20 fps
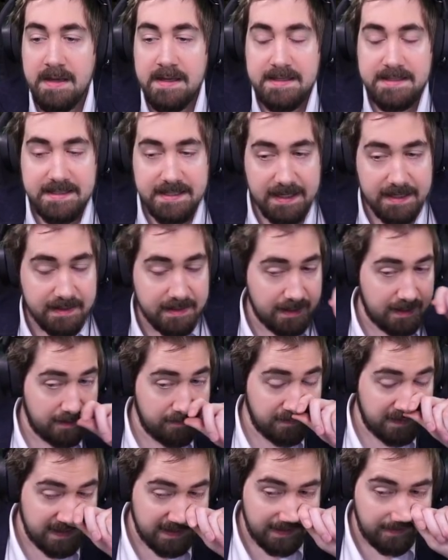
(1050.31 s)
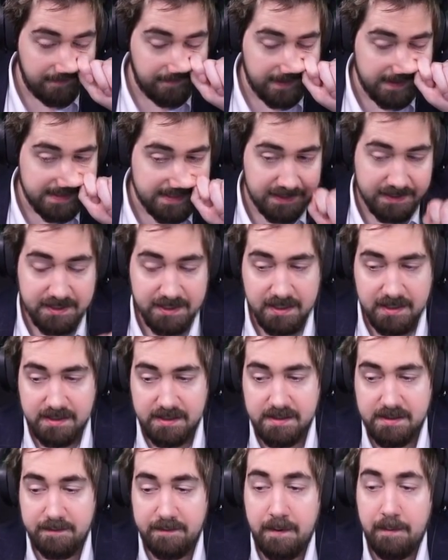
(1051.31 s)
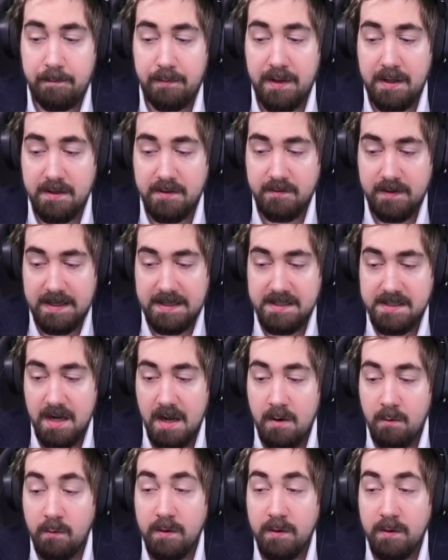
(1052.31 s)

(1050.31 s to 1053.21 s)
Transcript: say that I'm getting frenzy charges from Blood Rage.